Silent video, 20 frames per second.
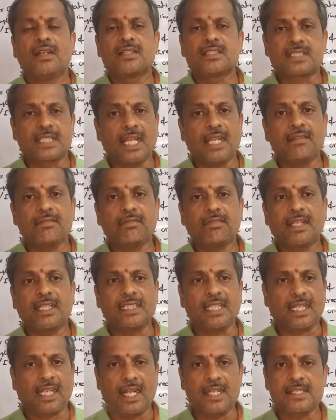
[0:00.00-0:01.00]
Same way,
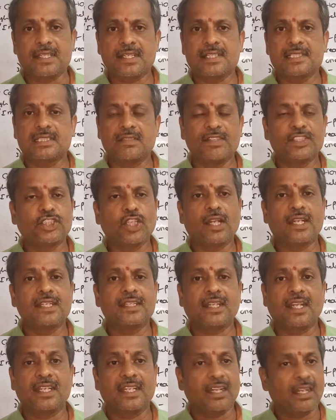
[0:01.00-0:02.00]
the countries which are
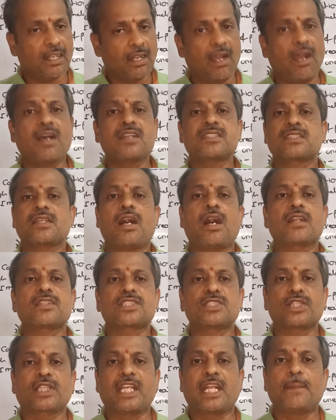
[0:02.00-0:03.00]
incurring loss
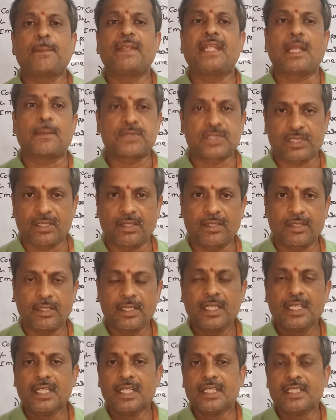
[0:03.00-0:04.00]
also can be observed.
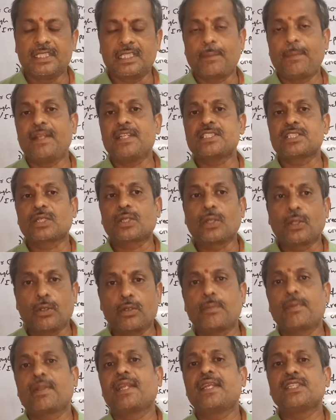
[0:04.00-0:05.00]
It means
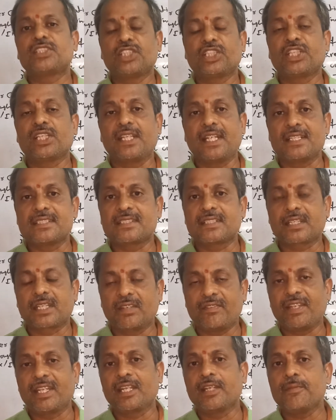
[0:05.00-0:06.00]
globalization is
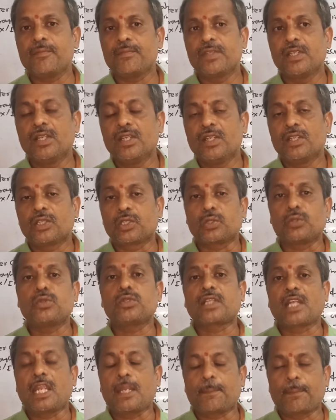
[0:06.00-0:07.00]
giving two
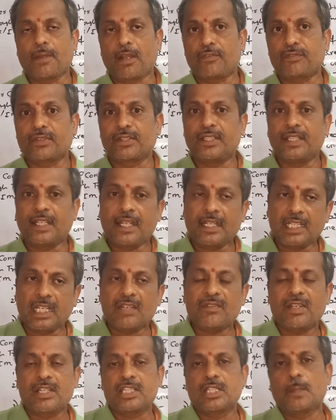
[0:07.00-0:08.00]
type of
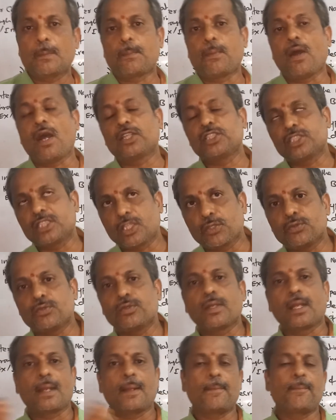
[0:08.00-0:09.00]
negative and
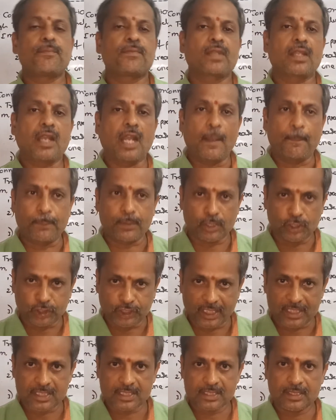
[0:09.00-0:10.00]
positive
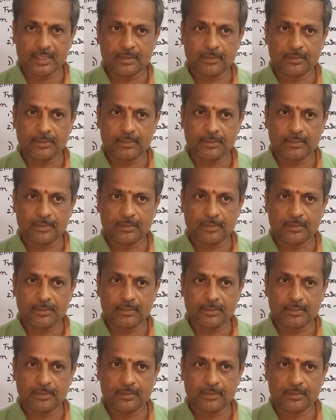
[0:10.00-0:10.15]
approaches.